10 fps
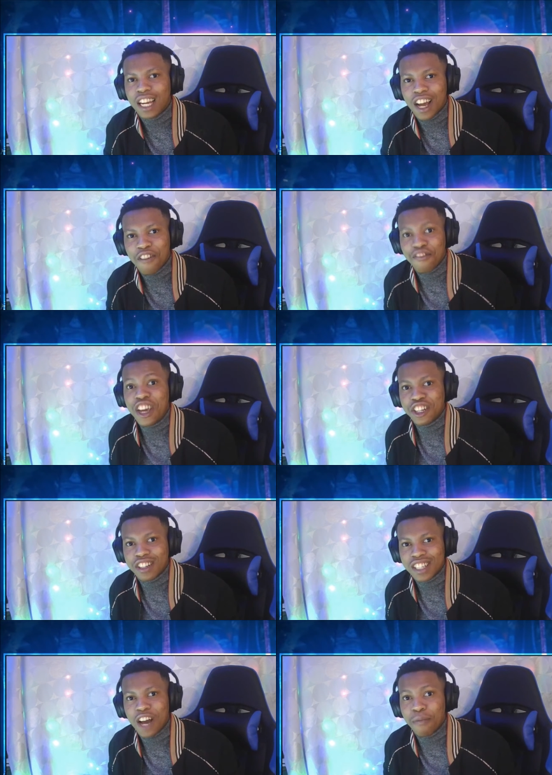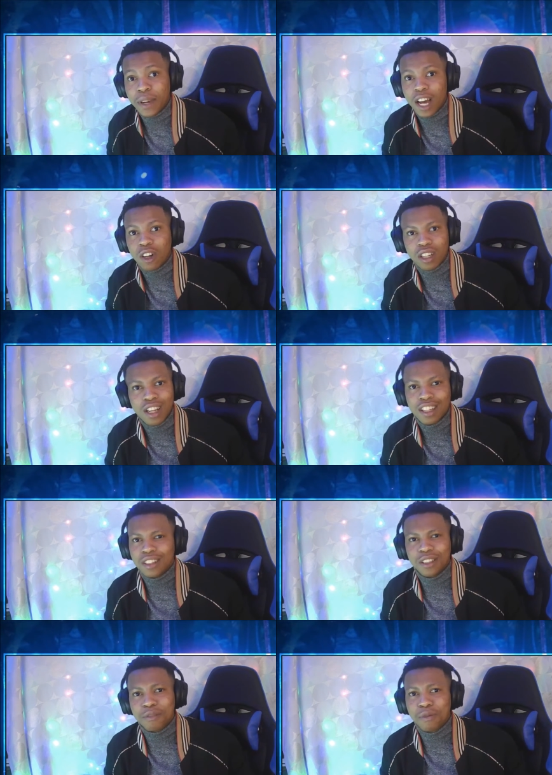like Avengers coming out,
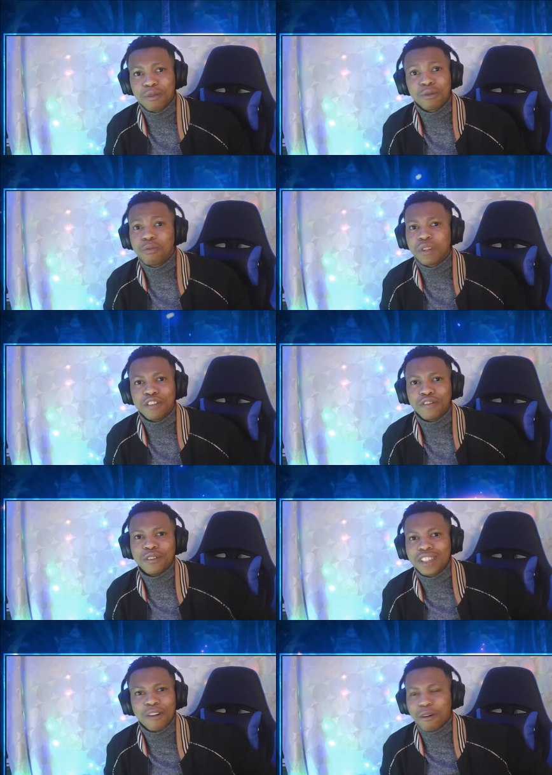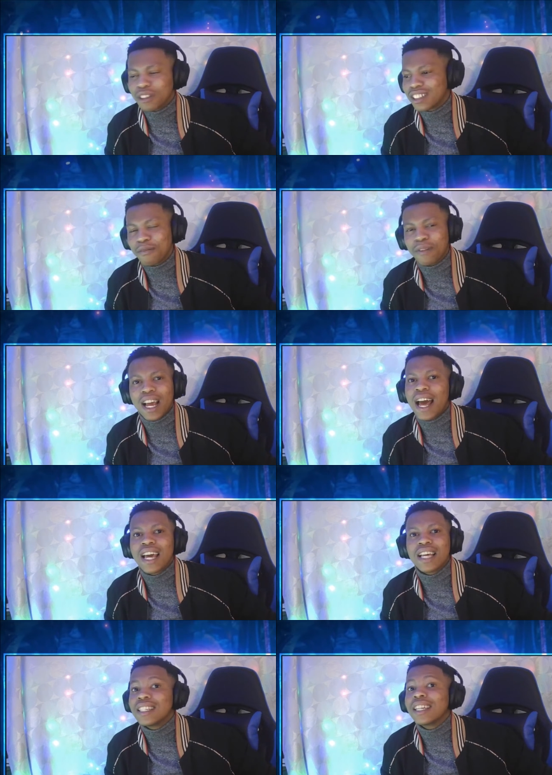people don't believe, you know, they'll be like, ah,
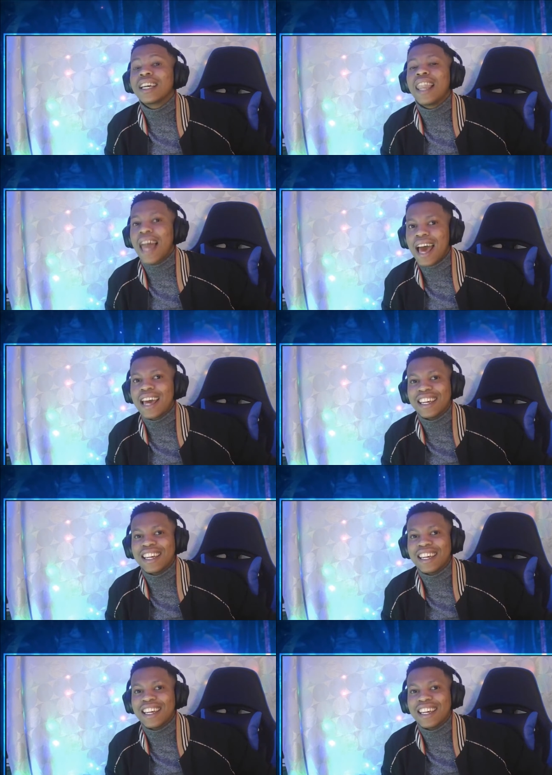they can lie.